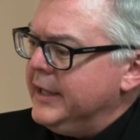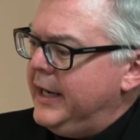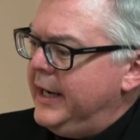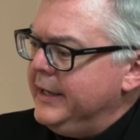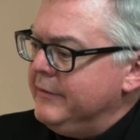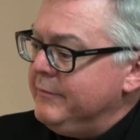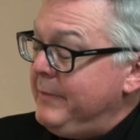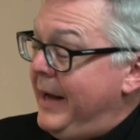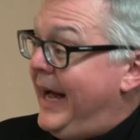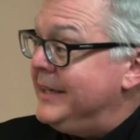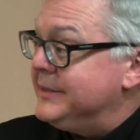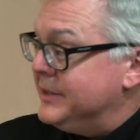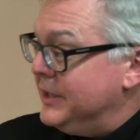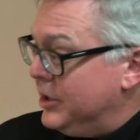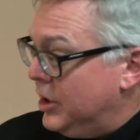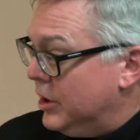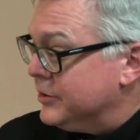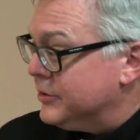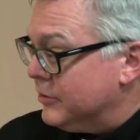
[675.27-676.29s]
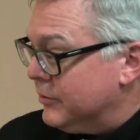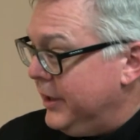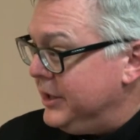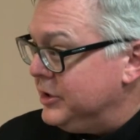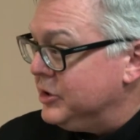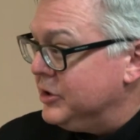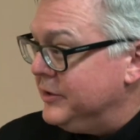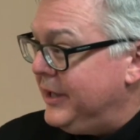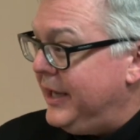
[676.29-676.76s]
kind of mass
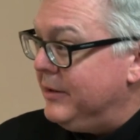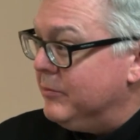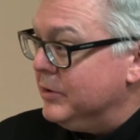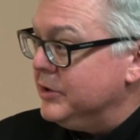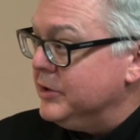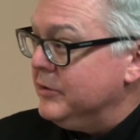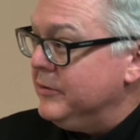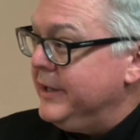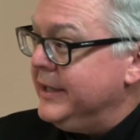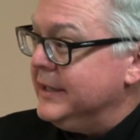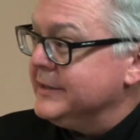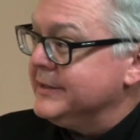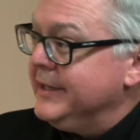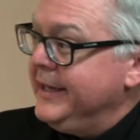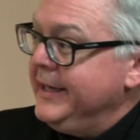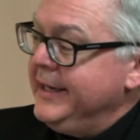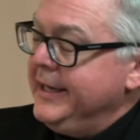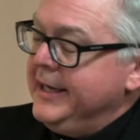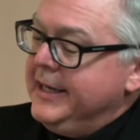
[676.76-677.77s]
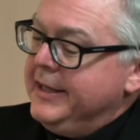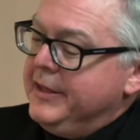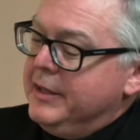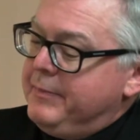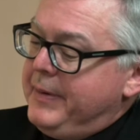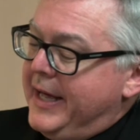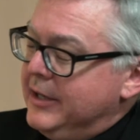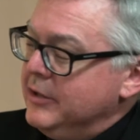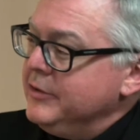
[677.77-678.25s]
incarceration that we're doing, is
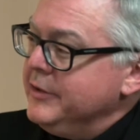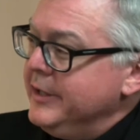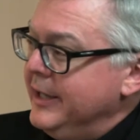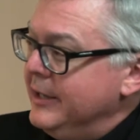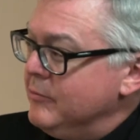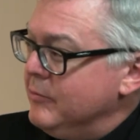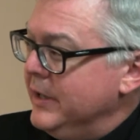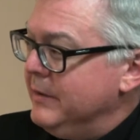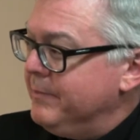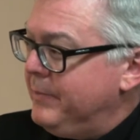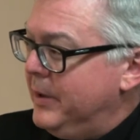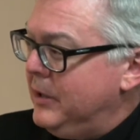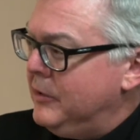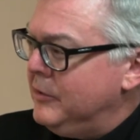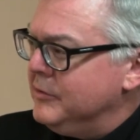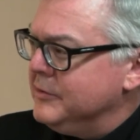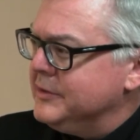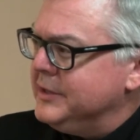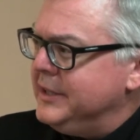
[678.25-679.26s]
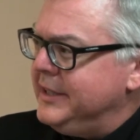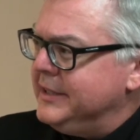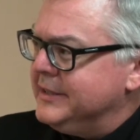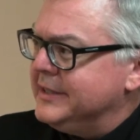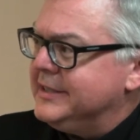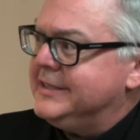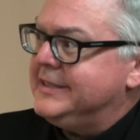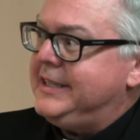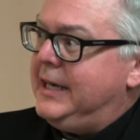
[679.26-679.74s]
the penalty that we impose
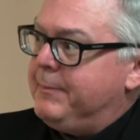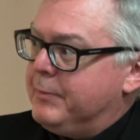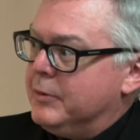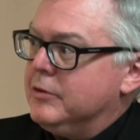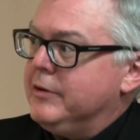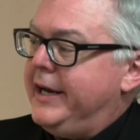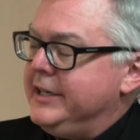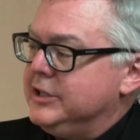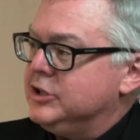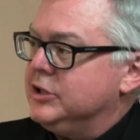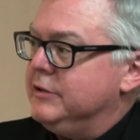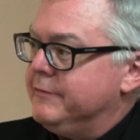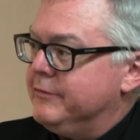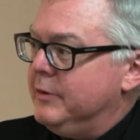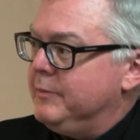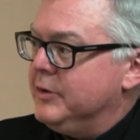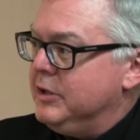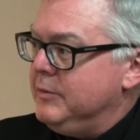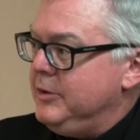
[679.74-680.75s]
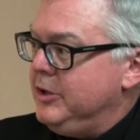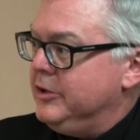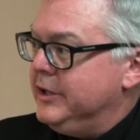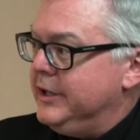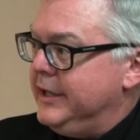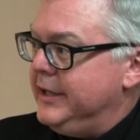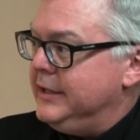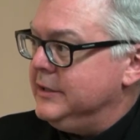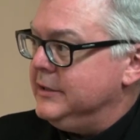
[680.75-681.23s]
is a separation from
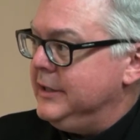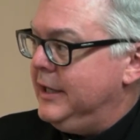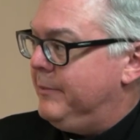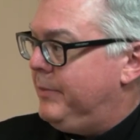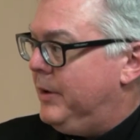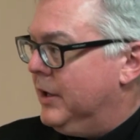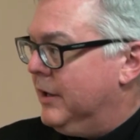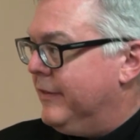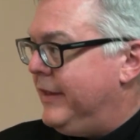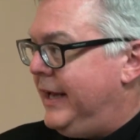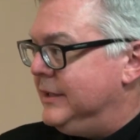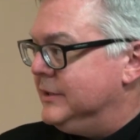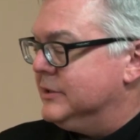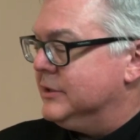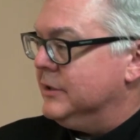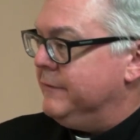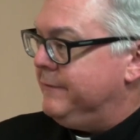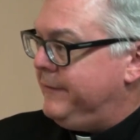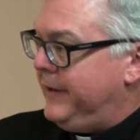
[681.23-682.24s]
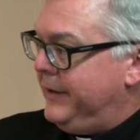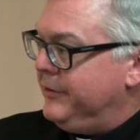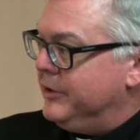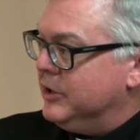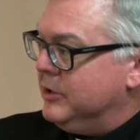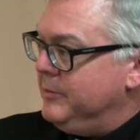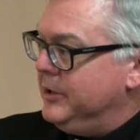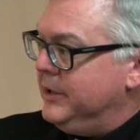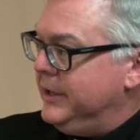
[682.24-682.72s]
community. Now, part of that is to defend
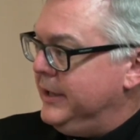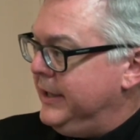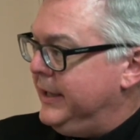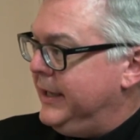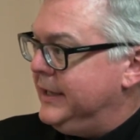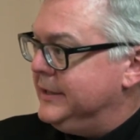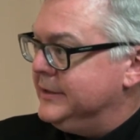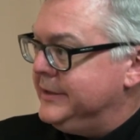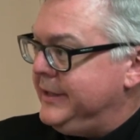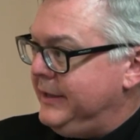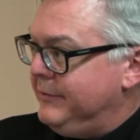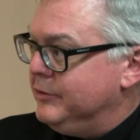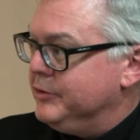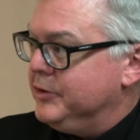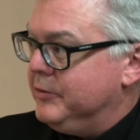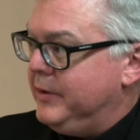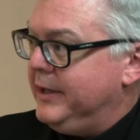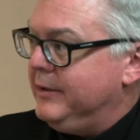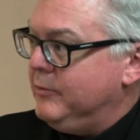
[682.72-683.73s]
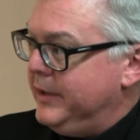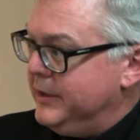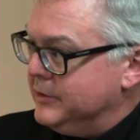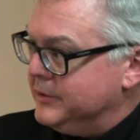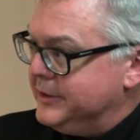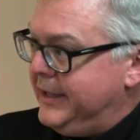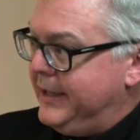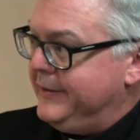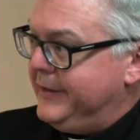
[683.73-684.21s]
the community against evil doing. We
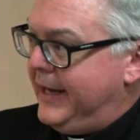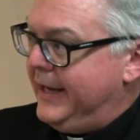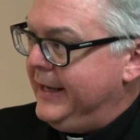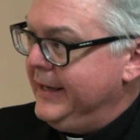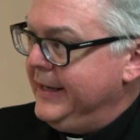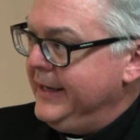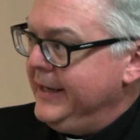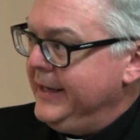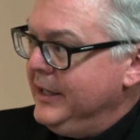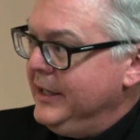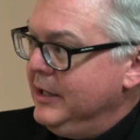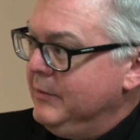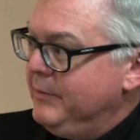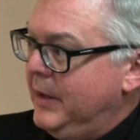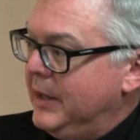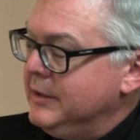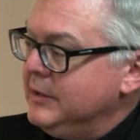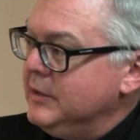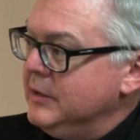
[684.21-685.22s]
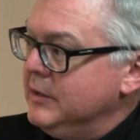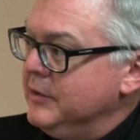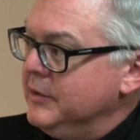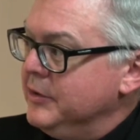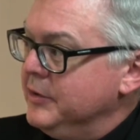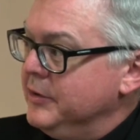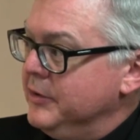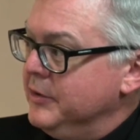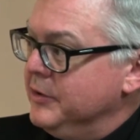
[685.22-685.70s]
understand that. But
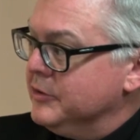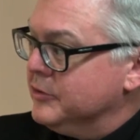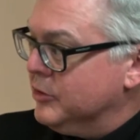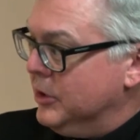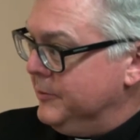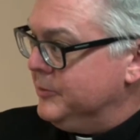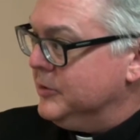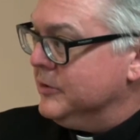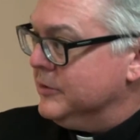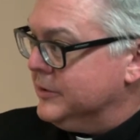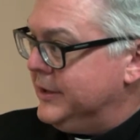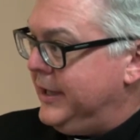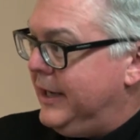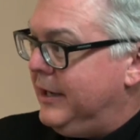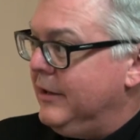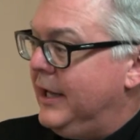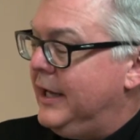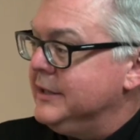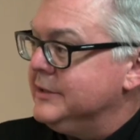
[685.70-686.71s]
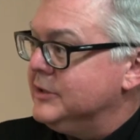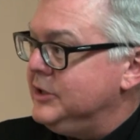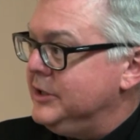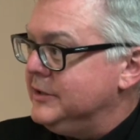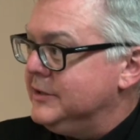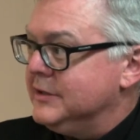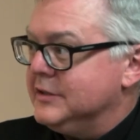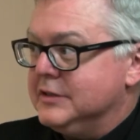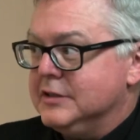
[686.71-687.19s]
the scriptures tell us,
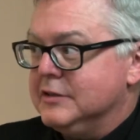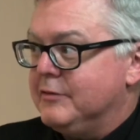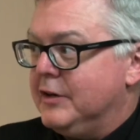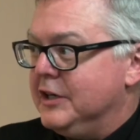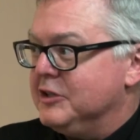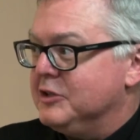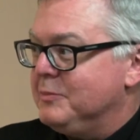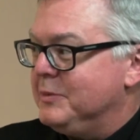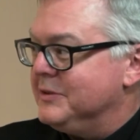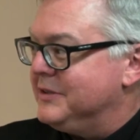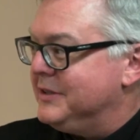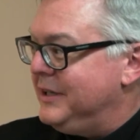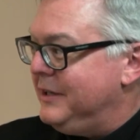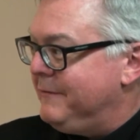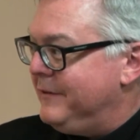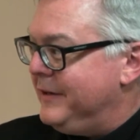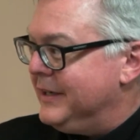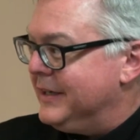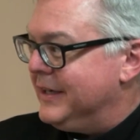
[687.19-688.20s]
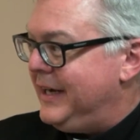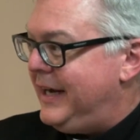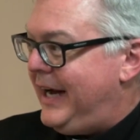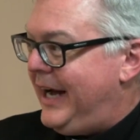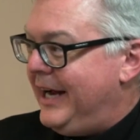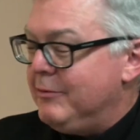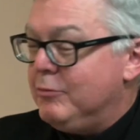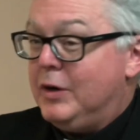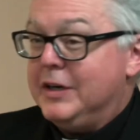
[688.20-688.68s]
Jesus is very specific,
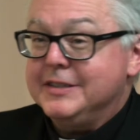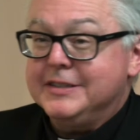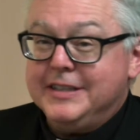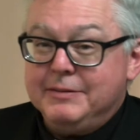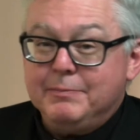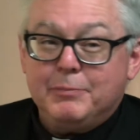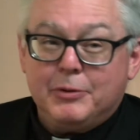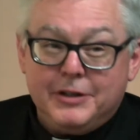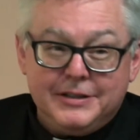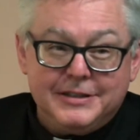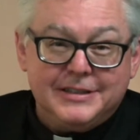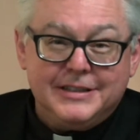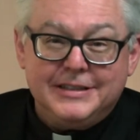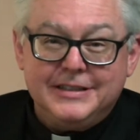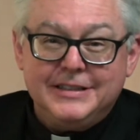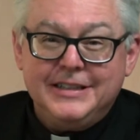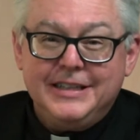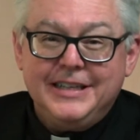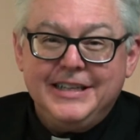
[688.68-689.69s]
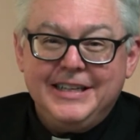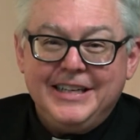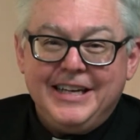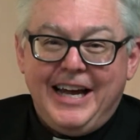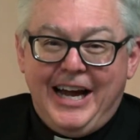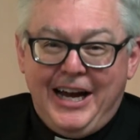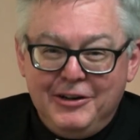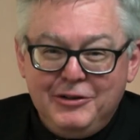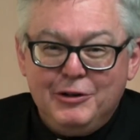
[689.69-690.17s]
I was in prison
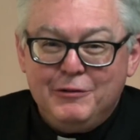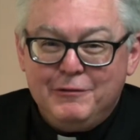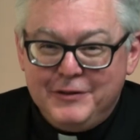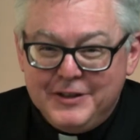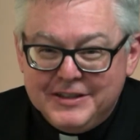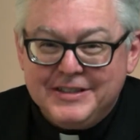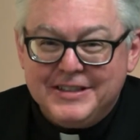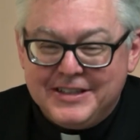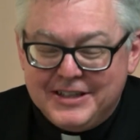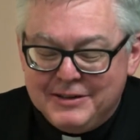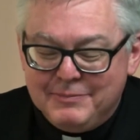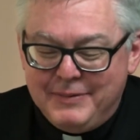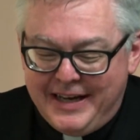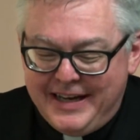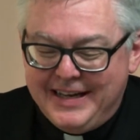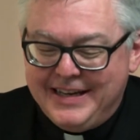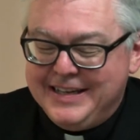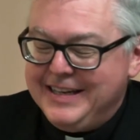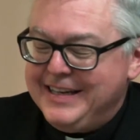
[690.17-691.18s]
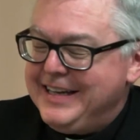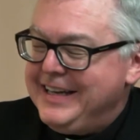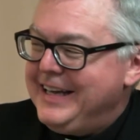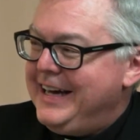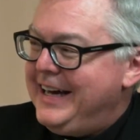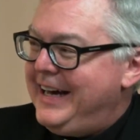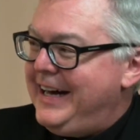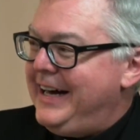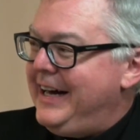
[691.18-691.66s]
and you visited me.
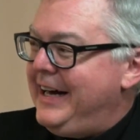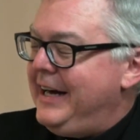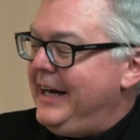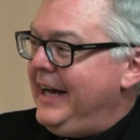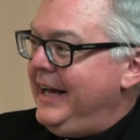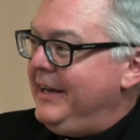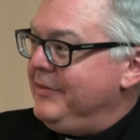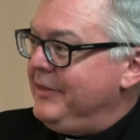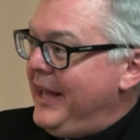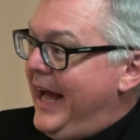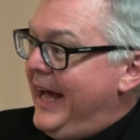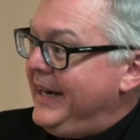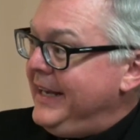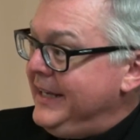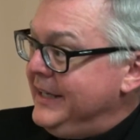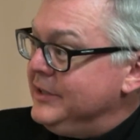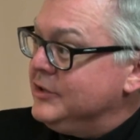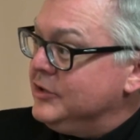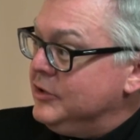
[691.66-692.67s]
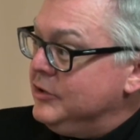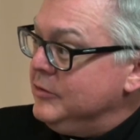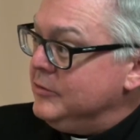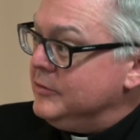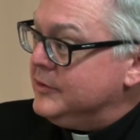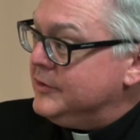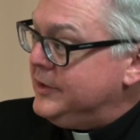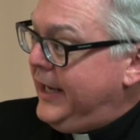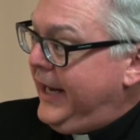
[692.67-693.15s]
And that is
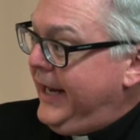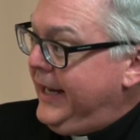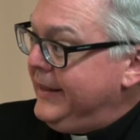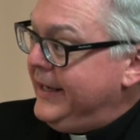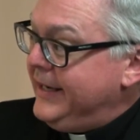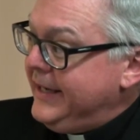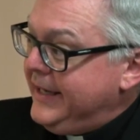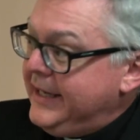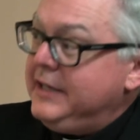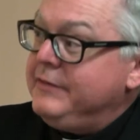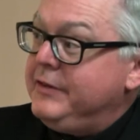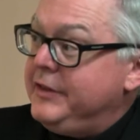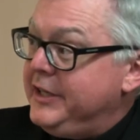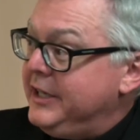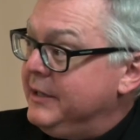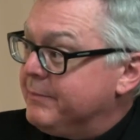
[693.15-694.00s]
to say that even the